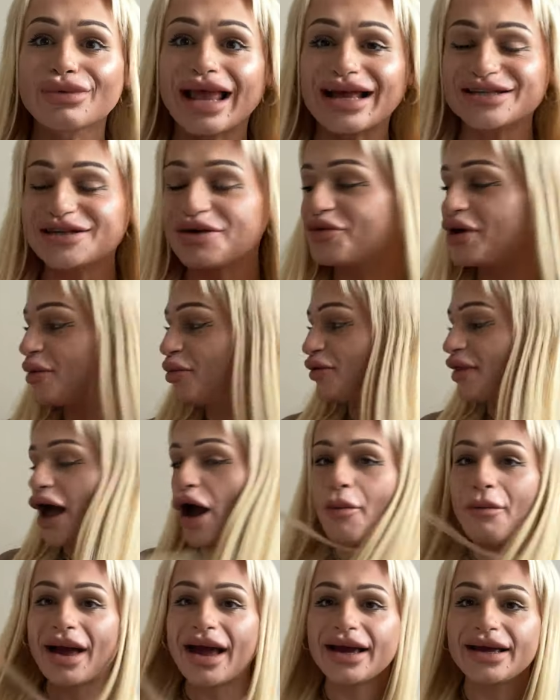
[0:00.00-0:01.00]
So I'm going to put that
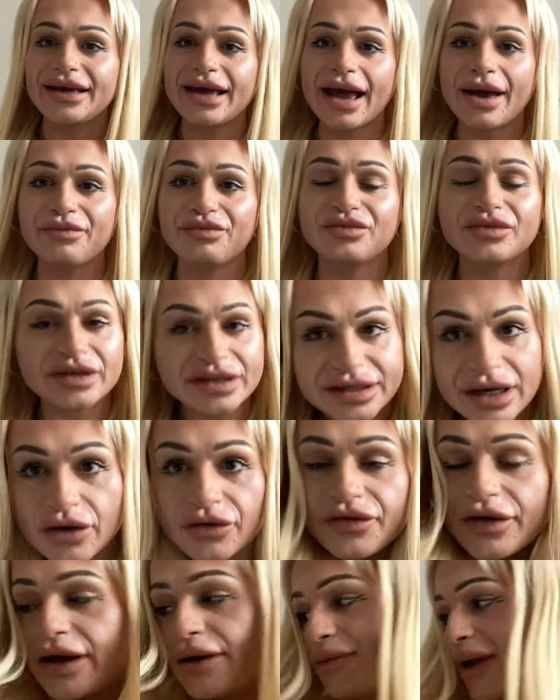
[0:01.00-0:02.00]
on my um,
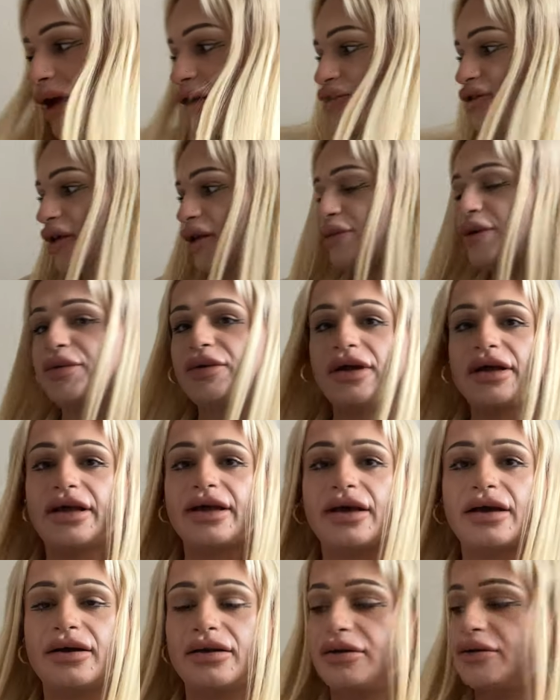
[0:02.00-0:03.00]
sofa. Actually, I'm going to put it
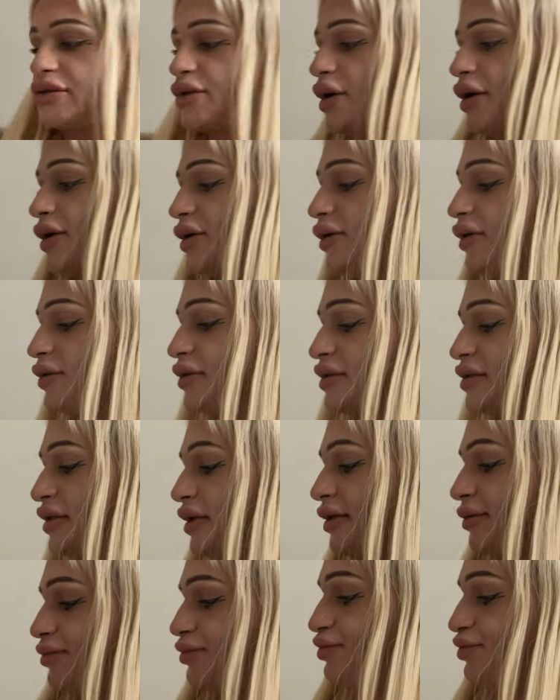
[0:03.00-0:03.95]
here. It's quite cold, isn't it?